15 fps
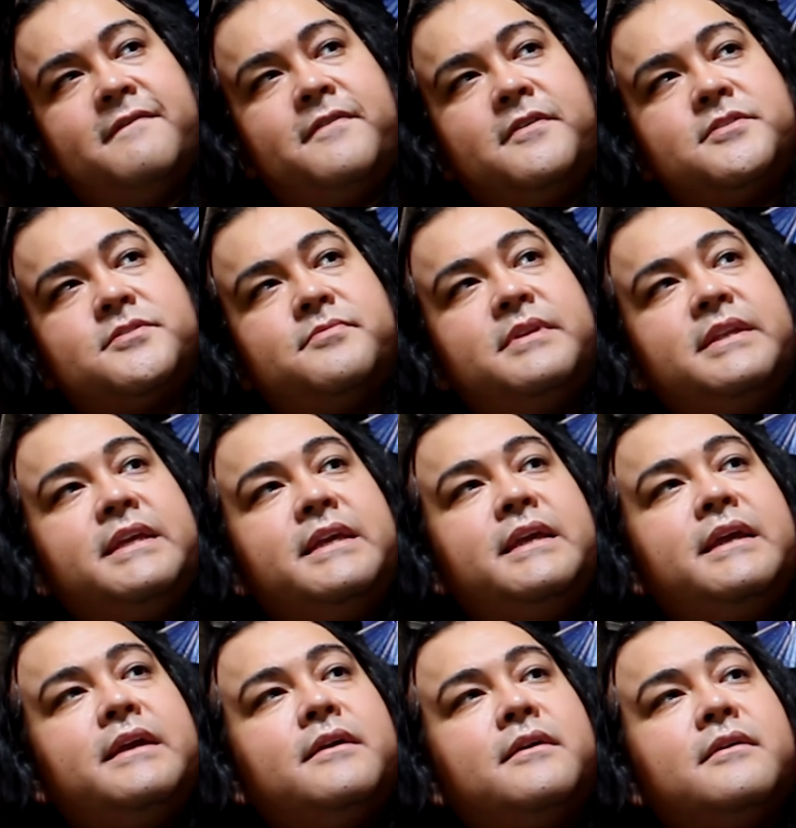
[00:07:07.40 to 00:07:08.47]
First one
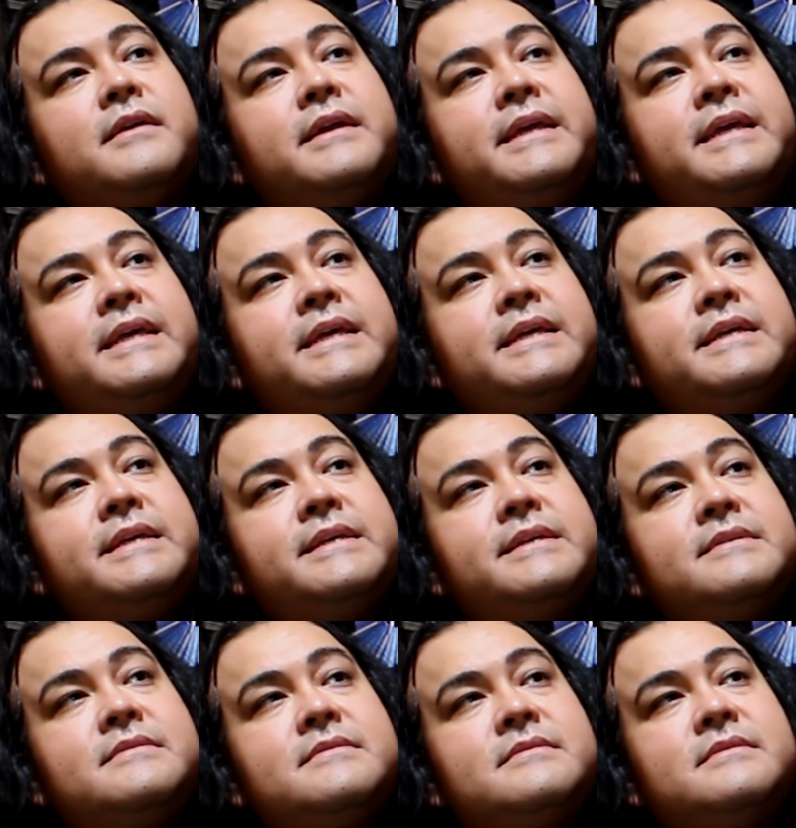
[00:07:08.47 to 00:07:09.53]
here
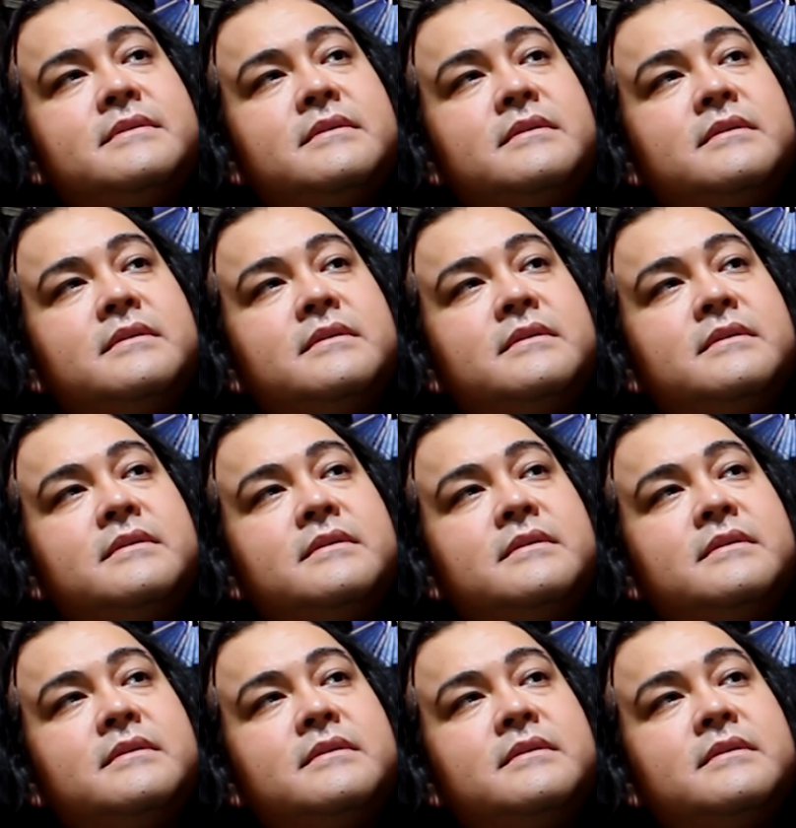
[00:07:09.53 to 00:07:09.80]
is